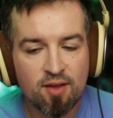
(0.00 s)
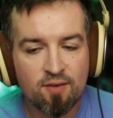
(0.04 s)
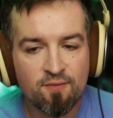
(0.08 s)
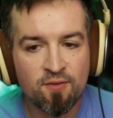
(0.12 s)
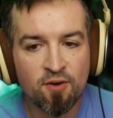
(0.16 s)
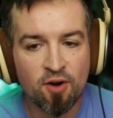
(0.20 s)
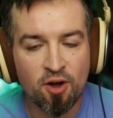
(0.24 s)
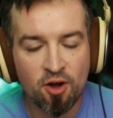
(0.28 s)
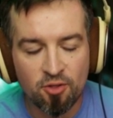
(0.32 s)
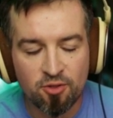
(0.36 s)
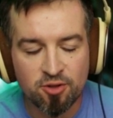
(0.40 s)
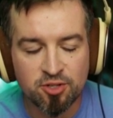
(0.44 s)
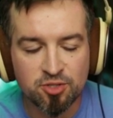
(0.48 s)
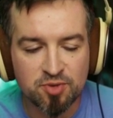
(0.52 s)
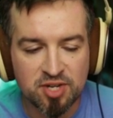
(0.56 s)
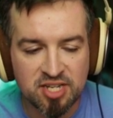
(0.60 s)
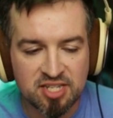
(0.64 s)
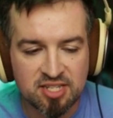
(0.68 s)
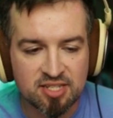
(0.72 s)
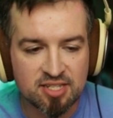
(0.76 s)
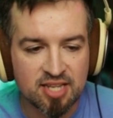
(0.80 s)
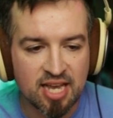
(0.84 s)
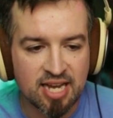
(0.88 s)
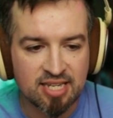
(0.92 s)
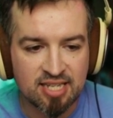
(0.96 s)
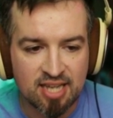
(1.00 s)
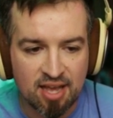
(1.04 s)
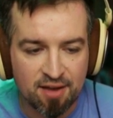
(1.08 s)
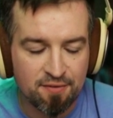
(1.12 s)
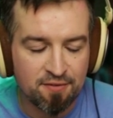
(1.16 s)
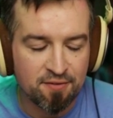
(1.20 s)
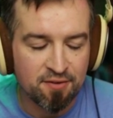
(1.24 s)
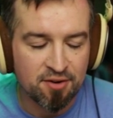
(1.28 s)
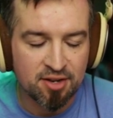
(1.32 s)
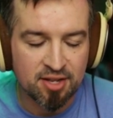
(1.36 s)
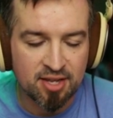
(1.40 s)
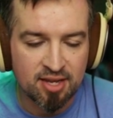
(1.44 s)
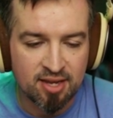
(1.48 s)
For all those reasons, I
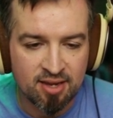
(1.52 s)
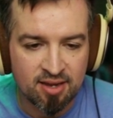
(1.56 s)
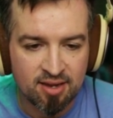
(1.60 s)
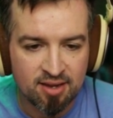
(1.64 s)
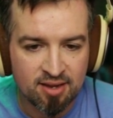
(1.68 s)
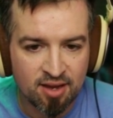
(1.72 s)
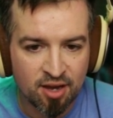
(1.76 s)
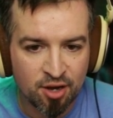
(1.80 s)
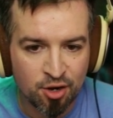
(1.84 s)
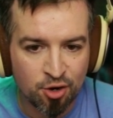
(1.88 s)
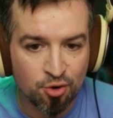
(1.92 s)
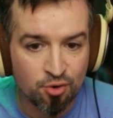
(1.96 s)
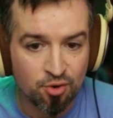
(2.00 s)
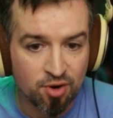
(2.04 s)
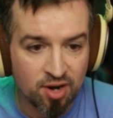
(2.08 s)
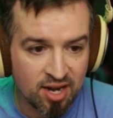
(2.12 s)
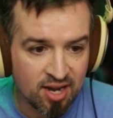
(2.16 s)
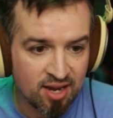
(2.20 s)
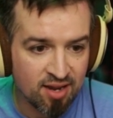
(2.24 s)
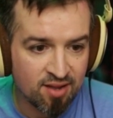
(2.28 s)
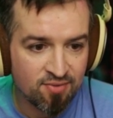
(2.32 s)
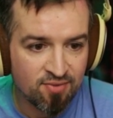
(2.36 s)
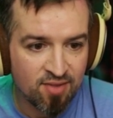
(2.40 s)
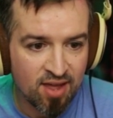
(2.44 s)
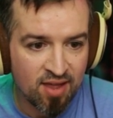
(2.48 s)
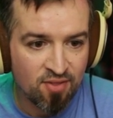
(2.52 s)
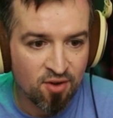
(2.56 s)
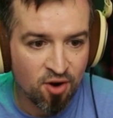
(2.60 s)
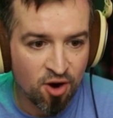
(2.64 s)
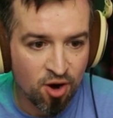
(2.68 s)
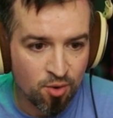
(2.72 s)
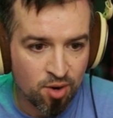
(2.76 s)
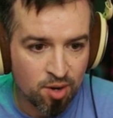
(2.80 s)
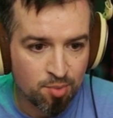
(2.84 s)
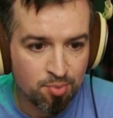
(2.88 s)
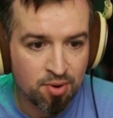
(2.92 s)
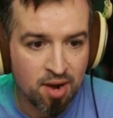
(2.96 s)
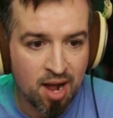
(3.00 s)
definitely agree that the
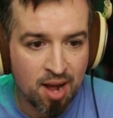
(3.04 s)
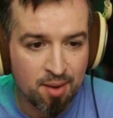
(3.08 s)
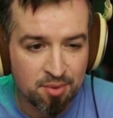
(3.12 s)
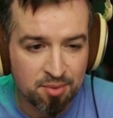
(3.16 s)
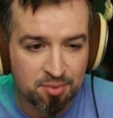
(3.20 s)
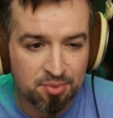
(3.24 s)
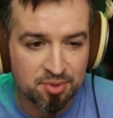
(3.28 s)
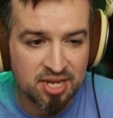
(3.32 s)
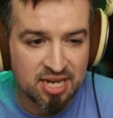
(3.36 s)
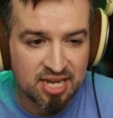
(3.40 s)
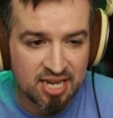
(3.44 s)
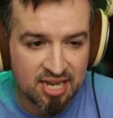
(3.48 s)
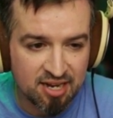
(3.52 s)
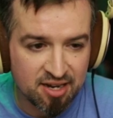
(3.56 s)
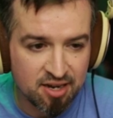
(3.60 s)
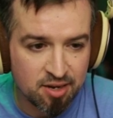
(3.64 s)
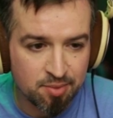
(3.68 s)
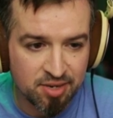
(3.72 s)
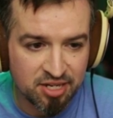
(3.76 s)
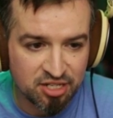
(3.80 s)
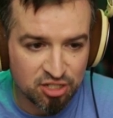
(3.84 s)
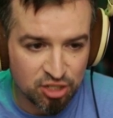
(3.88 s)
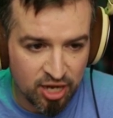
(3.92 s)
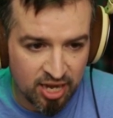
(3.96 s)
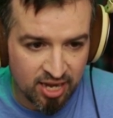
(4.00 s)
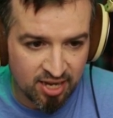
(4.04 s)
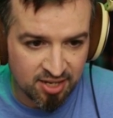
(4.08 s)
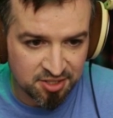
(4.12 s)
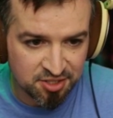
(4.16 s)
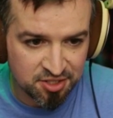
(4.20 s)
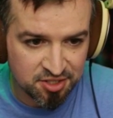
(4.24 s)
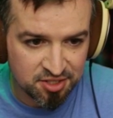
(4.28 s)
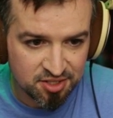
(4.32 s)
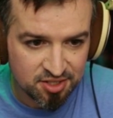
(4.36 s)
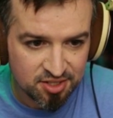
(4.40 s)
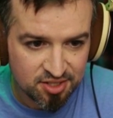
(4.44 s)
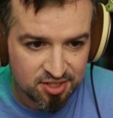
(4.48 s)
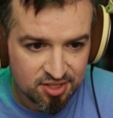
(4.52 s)
artwork probably needed to be
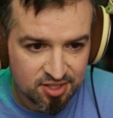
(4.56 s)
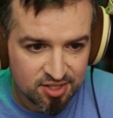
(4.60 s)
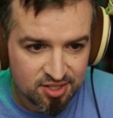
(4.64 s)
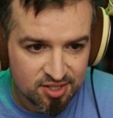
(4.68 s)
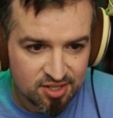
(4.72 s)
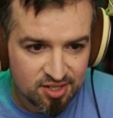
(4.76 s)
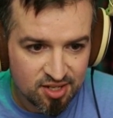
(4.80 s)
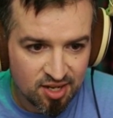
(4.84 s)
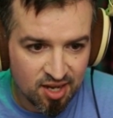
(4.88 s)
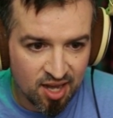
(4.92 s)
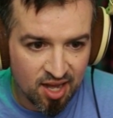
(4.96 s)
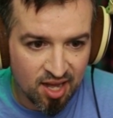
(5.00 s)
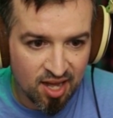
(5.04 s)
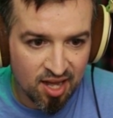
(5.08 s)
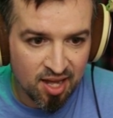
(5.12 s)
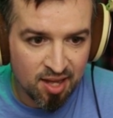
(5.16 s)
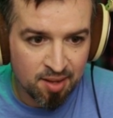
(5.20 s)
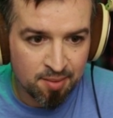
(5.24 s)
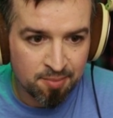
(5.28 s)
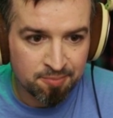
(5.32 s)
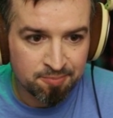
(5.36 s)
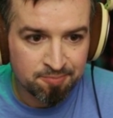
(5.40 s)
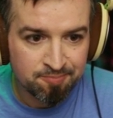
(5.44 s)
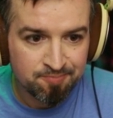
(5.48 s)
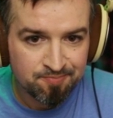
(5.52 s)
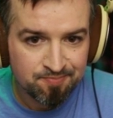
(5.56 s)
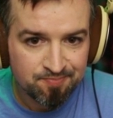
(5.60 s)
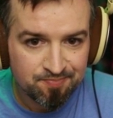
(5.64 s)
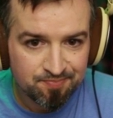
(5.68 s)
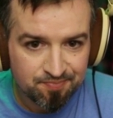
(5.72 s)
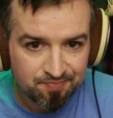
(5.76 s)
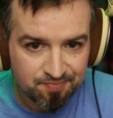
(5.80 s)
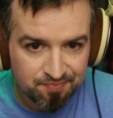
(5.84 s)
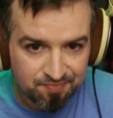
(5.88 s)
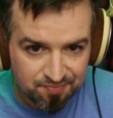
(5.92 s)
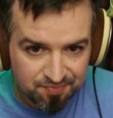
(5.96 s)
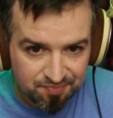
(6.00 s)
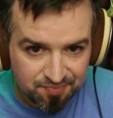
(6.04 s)
changed. Um,
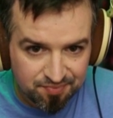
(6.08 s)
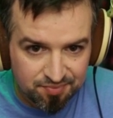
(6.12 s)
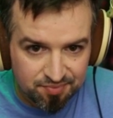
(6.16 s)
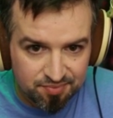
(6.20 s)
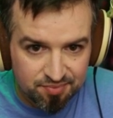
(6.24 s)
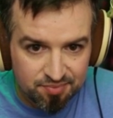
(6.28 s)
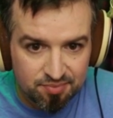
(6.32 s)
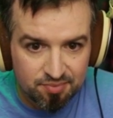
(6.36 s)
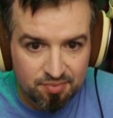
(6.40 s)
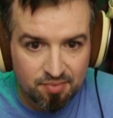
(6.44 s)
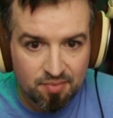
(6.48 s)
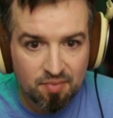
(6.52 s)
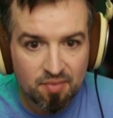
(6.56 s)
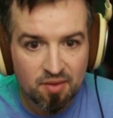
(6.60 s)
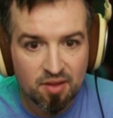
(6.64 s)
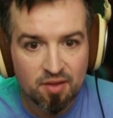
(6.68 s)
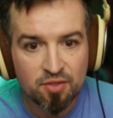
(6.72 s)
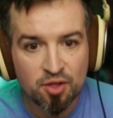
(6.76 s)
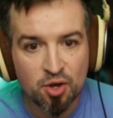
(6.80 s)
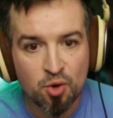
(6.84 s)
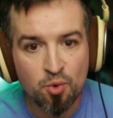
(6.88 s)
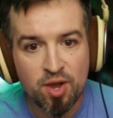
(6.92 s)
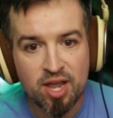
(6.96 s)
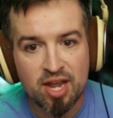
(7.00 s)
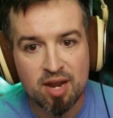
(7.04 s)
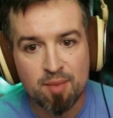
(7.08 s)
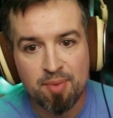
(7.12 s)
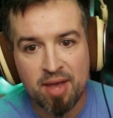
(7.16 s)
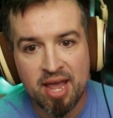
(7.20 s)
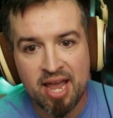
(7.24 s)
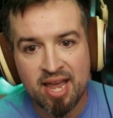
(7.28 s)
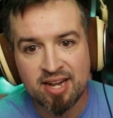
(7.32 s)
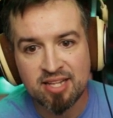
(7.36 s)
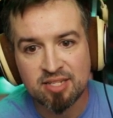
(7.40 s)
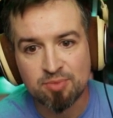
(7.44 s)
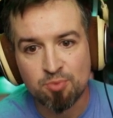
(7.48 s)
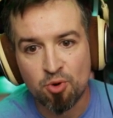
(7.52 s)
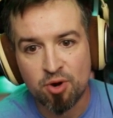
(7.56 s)
the Queen of
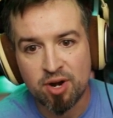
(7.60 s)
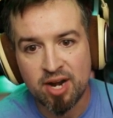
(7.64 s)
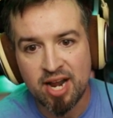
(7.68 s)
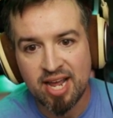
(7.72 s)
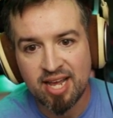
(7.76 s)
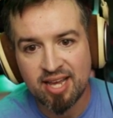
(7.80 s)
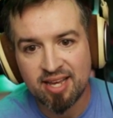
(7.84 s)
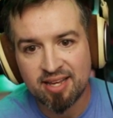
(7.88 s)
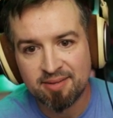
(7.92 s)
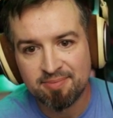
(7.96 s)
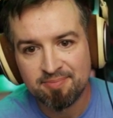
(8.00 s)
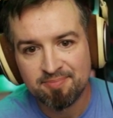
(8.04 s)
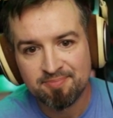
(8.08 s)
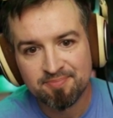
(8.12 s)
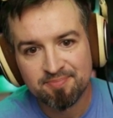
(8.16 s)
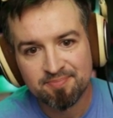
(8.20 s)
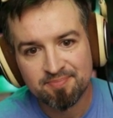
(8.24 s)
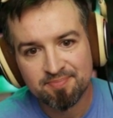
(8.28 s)
Pain is more naked.